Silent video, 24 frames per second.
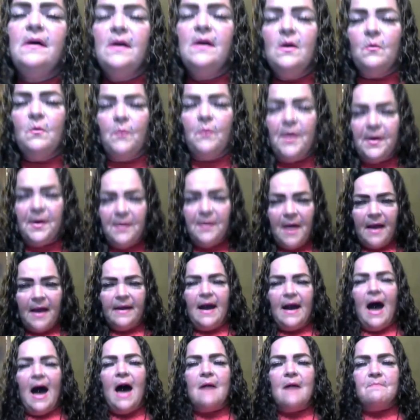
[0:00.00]
where I
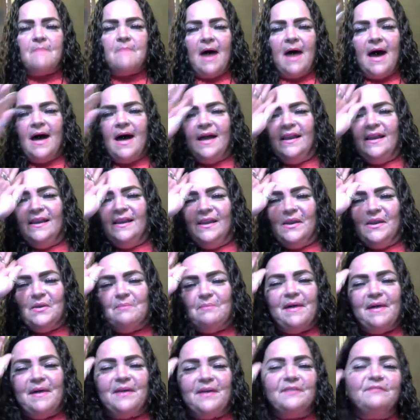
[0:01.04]
got my little
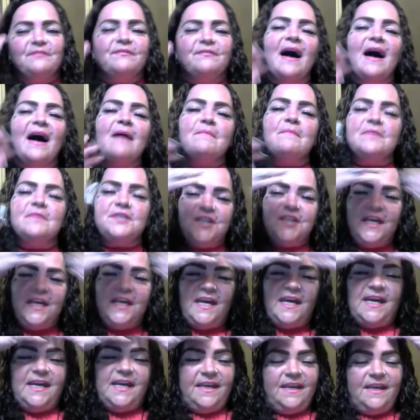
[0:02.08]
butterfly
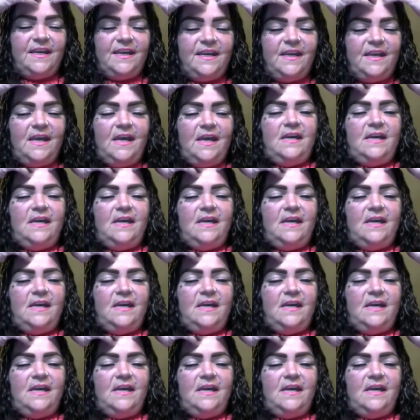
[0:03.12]
machine